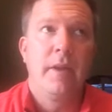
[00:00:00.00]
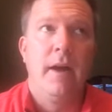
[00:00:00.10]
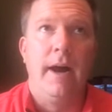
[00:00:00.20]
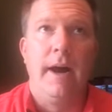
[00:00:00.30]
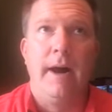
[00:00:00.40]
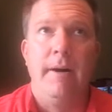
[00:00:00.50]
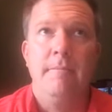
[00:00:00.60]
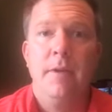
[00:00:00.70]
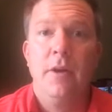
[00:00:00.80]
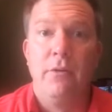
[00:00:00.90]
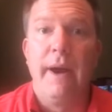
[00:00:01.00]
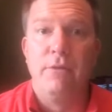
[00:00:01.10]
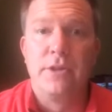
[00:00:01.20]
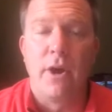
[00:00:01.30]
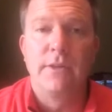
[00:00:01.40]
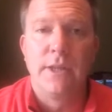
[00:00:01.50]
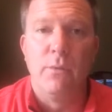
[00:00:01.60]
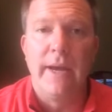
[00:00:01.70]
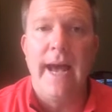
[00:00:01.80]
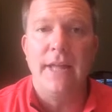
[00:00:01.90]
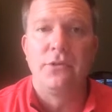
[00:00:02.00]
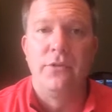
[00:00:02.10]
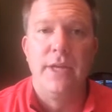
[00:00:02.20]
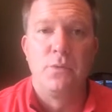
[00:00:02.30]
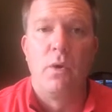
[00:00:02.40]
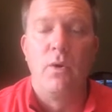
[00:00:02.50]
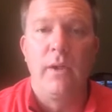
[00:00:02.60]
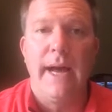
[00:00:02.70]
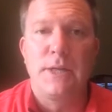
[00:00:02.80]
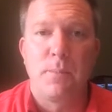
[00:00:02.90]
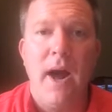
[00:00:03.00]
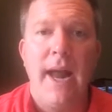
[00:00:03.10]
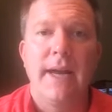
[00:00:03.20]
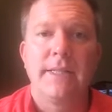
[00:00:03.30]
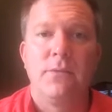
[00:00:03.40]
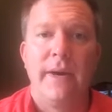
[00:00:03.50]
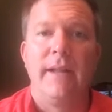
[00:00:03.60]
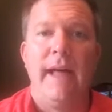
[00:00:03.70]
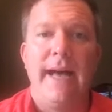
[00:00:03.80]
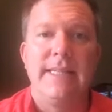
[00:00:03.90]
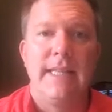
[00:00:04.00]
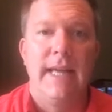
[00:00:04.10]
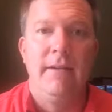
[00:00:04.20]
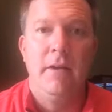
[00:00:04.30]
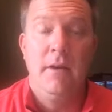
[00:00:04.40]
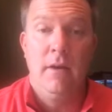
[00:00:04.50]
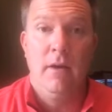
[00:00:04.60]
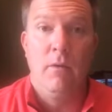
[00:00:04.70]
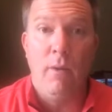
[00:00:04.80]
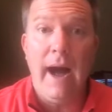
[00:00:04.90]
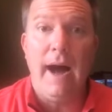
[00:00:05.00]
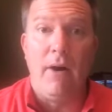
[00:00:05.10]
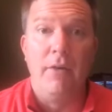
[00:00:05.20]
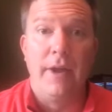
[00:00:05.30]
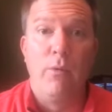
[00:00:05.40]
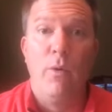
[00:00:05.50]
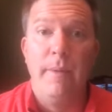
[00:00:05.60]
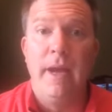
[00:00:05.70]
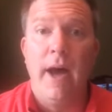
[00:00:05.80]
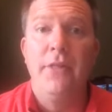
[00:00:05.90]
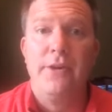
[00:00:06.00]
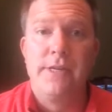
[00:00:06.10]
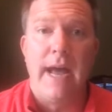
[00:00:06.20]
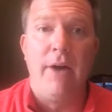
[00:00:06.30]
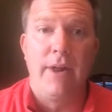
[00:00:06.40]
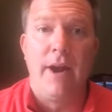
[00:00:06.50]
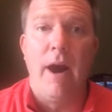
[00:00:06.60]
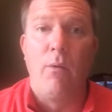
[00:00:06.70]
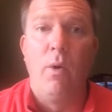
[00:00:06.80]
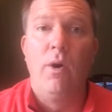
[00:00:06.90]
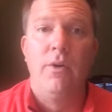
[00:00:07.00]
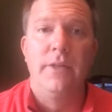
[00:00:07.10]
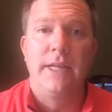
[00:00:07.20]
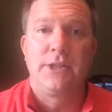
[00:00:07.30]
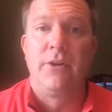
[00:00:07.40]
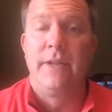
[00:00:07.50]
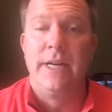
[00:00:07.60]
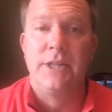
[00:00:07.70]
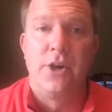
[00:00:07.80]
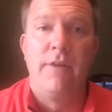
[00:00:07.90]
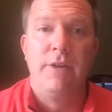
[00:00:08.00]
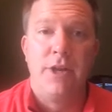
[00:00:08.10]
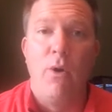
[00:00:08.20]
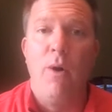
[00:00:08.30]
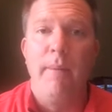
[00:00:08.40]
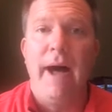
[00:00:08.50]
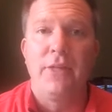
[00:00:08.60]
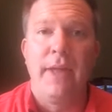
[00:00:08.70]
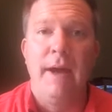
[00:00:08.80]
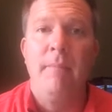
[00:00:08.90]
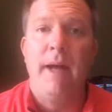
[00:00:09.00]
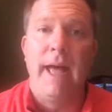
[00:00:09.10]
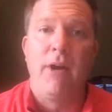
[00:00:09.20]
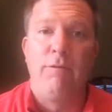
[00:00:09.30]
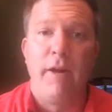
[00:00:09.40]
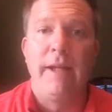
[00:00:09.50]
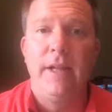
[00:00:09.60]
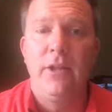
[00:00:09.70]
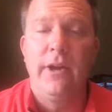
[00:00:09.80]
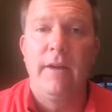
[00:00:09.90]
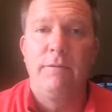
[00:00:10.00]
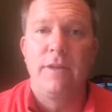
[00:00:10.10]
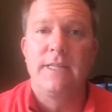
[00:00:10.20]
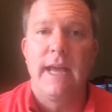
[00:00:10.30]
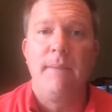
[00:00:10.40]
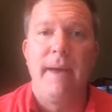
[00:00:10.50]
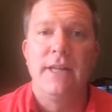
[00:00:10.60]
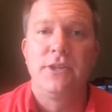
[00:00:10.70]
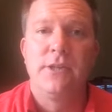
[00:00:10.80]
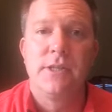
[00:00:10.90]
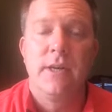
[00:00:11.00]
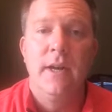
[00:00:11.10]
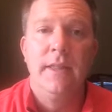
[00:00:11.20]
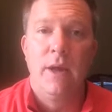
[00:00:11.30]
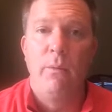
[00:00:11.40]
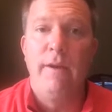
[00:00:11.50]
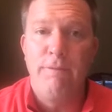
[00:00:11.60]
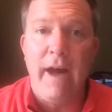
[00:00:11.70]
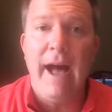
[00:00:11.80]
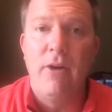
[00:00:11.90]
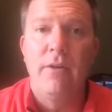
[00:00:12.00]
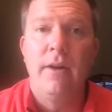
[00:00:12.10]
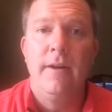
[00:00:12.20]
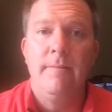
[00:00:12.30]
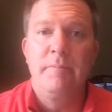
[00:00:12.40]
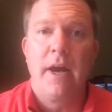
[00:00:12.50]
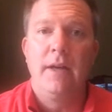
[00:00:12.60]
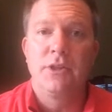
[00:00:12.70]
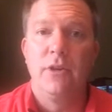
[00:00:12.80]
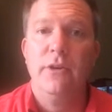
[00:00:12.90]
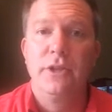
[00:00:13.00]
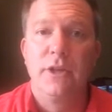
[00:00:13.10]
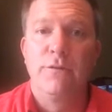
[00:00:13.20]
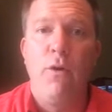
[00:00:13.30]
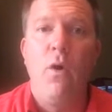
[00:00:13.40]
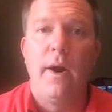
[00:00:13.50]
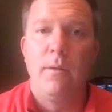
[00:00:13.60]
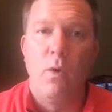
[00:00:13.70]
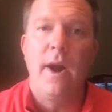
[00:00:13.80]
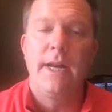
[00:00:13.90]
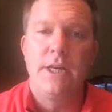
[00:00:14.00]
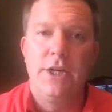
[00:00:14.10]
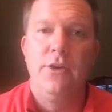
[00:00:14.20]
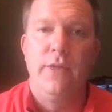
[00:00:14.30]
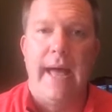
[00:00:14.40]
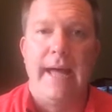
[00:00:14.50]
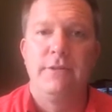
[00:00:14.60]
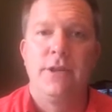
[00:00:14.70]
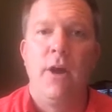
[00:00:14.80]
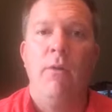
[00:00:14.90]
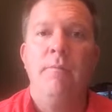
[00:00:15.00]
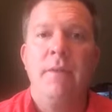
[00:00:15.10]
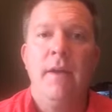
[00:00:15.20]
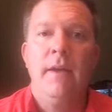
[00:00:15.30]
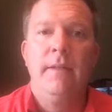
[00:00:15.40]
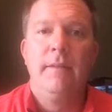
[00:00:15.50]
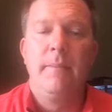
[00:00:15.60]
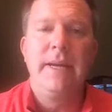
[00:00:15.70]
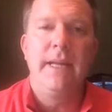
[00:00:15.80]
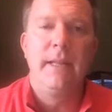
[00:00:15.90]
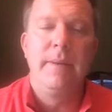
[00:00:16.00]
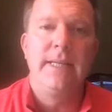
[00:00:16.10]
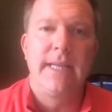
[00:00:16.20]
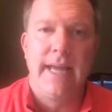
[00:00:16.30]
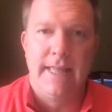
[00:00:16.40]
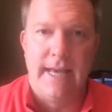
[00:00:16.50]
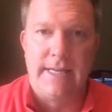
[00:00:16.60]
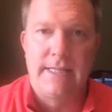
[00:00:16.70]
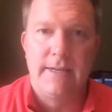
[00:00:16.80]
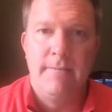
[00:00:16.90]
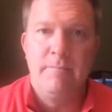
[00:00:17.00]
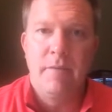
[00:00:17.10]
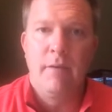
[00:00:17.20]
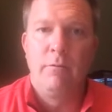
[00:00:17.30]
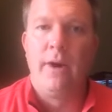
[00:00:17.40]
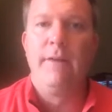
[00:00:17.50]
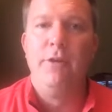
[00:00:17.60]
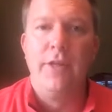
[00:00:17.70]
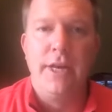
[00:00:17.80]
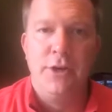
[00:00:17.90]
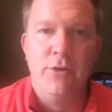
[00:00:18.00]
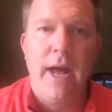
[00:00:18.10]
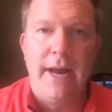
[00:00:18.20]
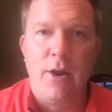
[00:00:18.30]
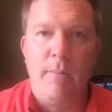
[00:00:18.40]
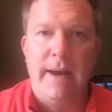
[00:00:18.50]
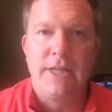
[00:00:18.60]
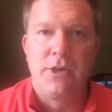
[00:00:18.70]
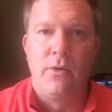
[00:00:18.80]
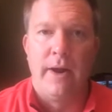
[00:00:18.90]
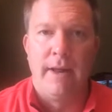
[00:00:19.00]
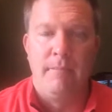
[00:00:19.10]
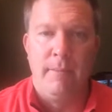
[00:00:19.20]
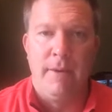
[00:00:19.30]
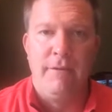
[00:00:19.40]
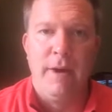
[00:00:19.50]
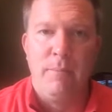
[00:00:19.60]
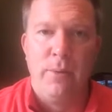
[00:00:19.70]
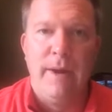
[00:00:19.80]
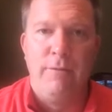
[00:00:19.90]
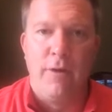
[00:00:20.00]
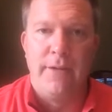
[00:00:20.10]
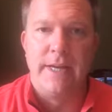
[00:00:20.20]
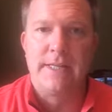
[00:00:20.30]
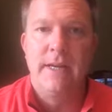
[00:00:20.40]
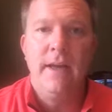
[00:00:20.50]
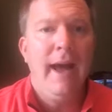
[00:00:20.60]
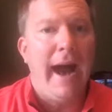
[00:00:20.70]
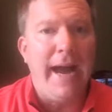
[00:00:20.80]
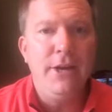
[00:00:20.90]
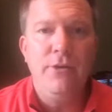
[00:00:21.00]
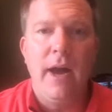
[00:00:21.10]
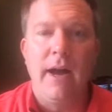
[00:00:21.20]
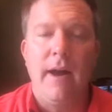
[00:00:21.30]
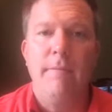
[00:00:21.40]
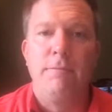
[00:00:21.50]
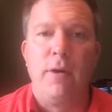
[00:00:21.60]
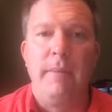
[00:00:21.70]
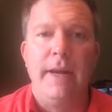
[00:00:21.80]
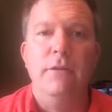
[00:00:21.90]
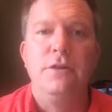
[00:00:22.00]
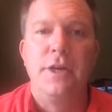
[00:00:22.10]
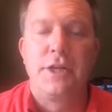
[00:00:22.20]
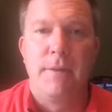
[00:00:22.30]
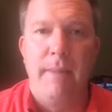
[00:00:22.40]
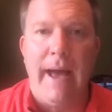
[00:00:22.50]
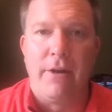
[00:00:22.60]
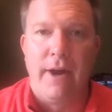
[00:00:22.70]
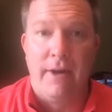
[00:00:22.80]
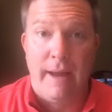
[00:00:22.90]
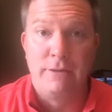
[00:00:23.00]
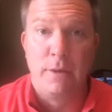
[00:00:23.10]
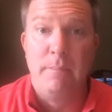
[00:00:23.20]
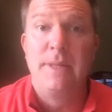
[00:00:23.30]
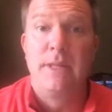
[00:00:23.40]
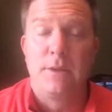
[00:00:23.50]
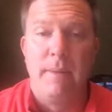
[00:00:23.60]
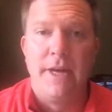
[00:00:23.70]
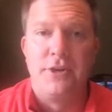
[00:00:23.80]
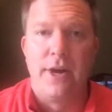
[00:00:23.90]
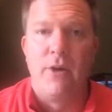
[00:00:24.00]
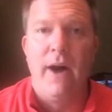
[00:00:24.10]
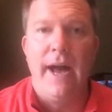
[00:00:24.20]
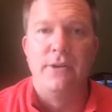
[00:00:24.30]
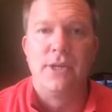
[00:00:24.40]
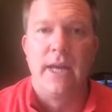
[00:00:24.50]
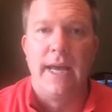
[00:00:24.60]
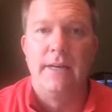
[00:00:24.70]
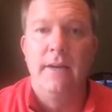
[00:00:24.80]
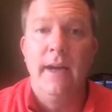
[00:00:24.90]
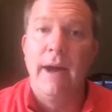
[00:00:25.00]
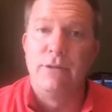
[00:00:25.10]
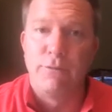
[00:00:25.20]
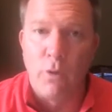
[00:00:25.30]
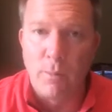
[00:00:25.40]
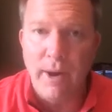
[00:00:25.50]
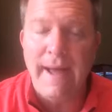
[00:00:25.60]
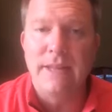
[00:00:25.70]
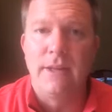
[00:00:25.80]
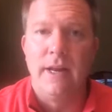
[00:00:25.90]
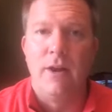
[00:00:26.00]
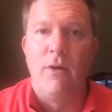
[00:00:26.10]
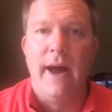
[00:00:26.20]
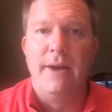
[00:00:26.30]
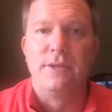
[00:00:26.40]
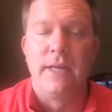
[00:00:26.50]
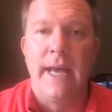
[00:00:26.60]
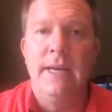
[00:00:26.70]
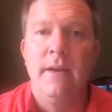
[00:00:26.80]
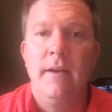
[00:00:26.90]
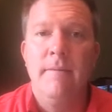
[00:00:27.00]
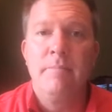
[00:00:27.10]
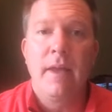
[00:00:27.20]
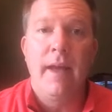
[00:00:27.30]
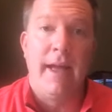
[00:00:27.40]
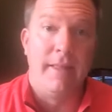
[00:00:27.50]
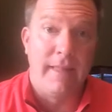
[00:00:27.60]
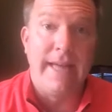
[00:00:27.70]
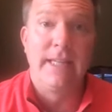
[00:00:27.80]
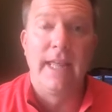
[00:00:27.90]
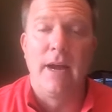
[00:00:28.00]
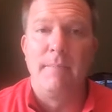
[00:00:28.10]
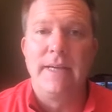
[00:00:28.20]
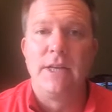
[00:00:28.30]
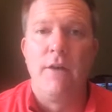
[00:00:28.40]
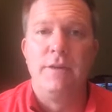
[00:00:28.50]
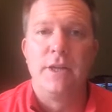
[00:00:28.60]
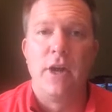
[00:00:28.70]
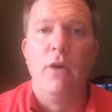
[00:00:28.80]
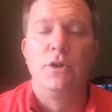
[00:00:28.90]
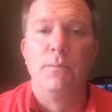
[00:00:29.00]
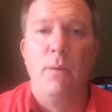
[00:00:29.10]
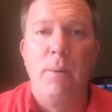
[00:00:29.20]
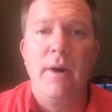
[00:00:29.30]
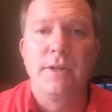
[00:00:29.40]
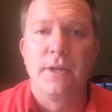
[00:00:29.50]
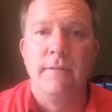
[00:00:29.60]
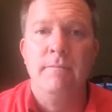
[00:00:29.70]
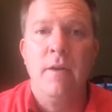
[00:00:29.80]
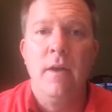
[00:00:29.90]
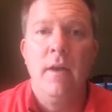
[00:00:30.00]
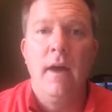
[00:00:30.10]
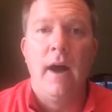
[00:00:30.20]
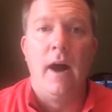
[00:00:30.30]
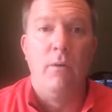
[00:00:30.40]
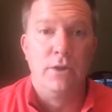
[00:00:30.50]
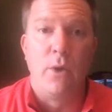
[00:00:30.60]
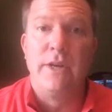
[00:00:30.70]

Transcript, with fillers: uh, great results that we got through these world class products realized that wow there will be others out in our world that certainly deserve to know about them and are frankly looking for the same answers that we found uh, solutions for and wanted to do that so let me let me say this for any of you that do not know my story and be very brief on this I do not come from a nutrition background. I was a business major at Ohio State. I was a former athlete at Ohio State and like to think of myself as a coachable person. Uh, was